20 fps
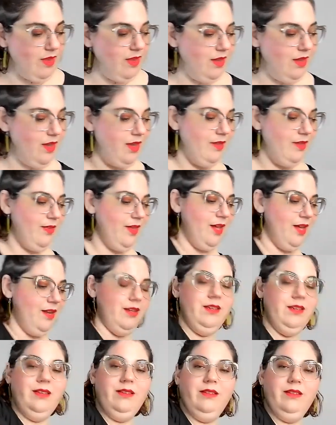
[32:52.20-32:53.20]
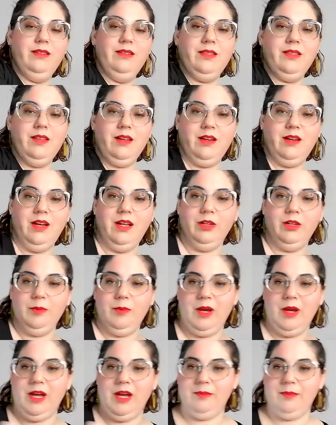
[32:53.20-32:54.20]
And that is the
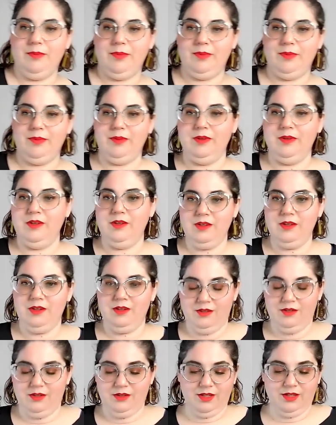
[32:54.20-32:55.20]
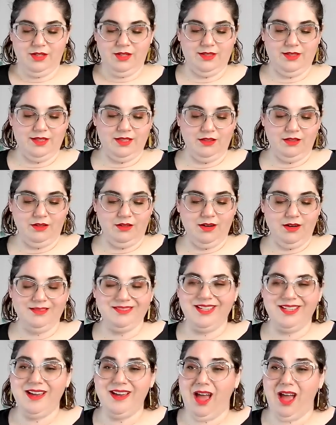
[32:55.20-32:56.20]
ColourPop concealer.
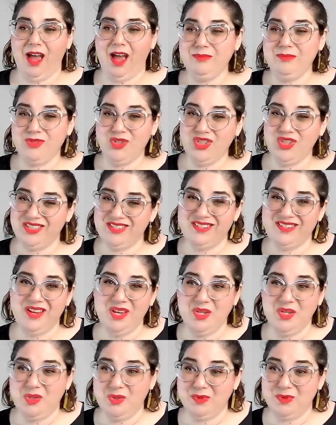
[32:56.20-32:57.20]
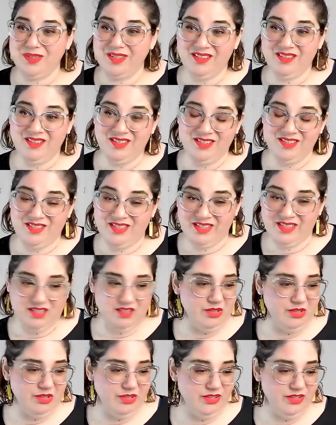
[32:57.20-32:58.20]
Like I'm just not using
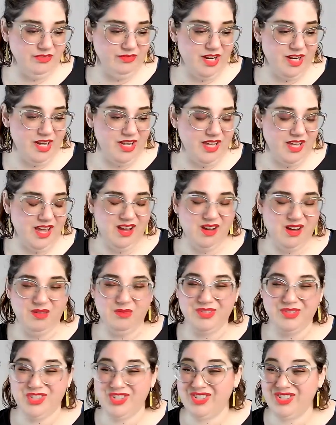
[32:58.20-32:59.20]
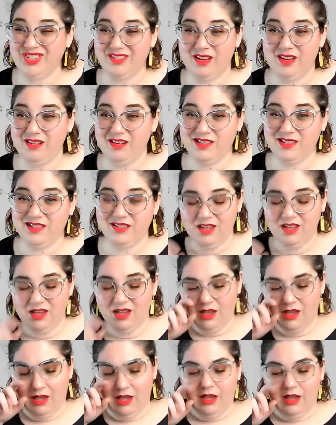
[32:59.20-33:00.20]
concealer right now, which sucks
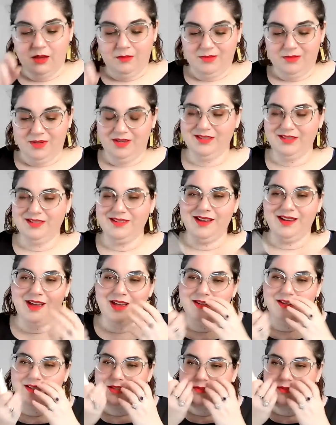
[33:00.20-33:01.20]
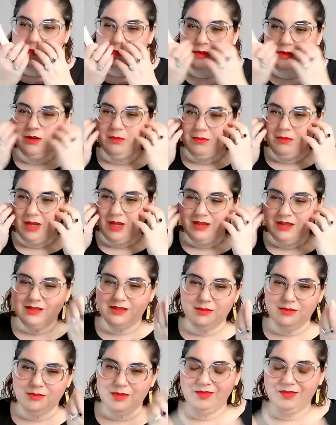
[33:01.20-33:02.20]
because like I just have to wear a
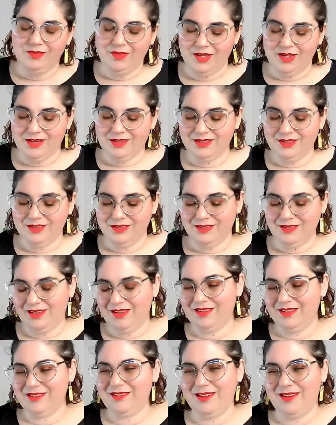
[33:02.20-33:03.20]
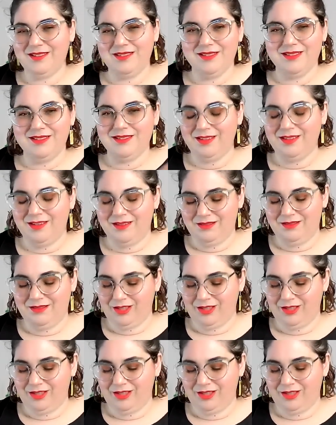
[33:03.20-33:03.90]
mask on my face and I just I don't